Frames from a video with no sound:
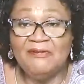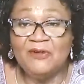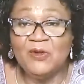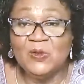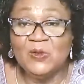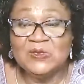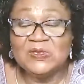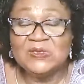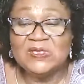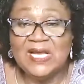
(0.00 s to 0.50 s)

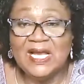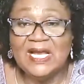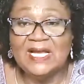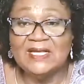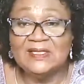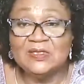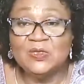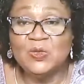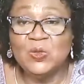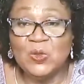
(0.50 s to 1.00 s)
course,
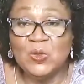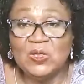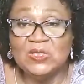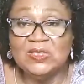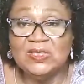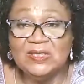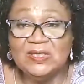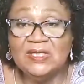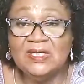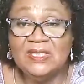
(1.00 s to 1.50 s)
ask
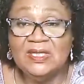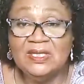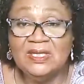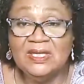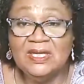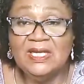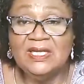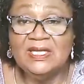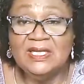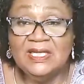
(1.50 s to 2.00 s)
God
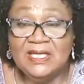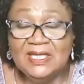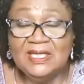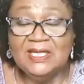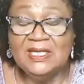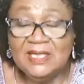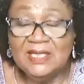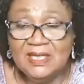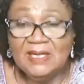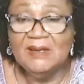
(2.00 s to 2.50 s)
in
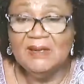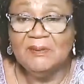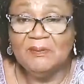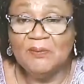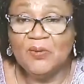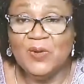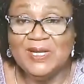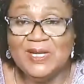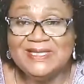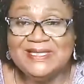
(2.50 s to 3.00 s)
the
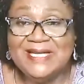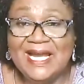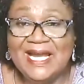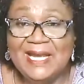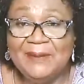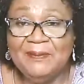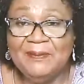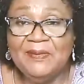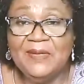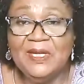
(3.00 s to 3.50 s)
prayer
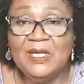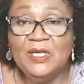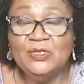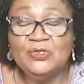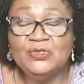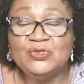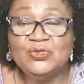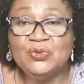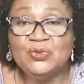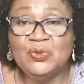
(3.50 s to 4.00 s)
time
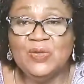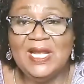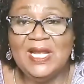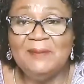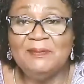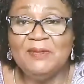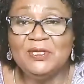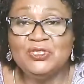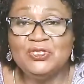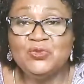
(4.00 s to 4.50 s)
to
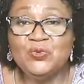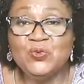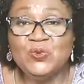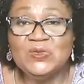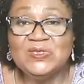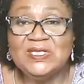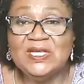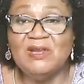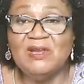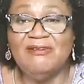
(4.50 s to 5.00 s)
help you choose
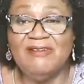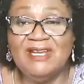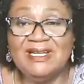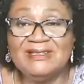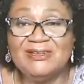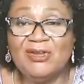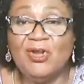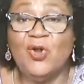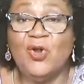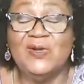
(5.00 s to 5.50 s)
the
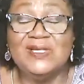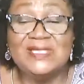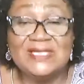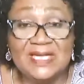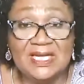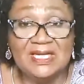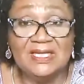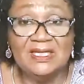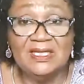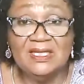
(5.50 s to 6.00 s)
correct
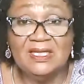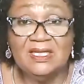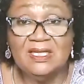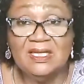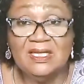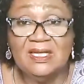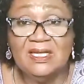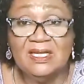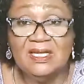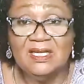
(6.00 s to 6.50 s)
counselor,
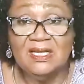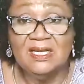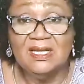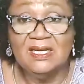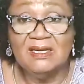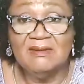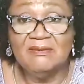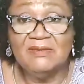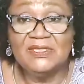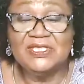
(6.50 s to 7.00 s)

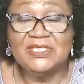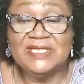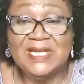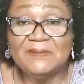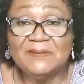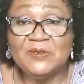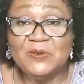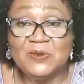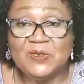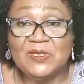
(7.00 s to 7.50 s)
which is
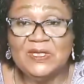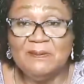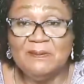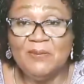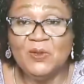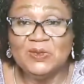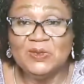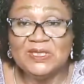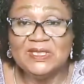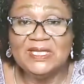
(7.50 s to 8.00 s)
absolutely
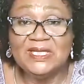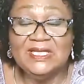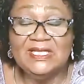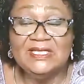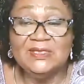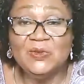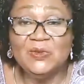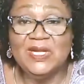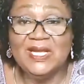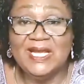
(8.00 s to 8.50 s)
important. And
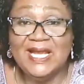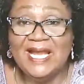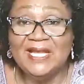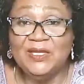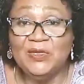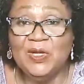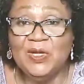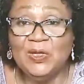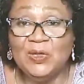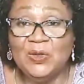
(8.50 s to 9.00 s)
he's going to guide
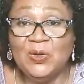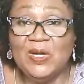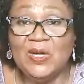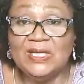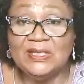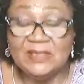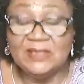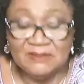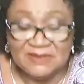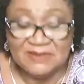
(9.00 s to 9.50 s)
you along
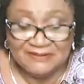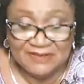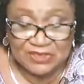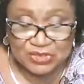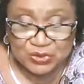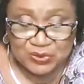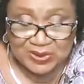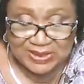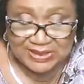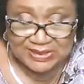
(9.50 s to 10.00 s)
in terms of a
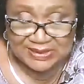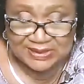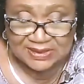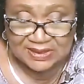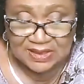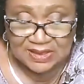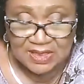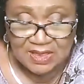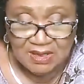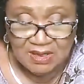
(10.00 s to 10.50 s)
choice
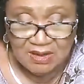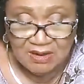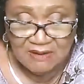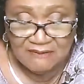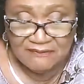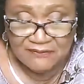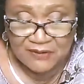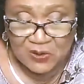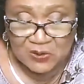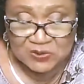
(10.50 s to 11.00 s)

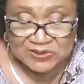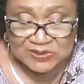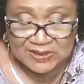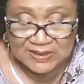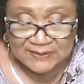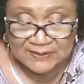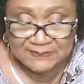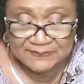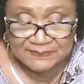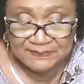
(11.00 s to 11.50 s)
of counselor.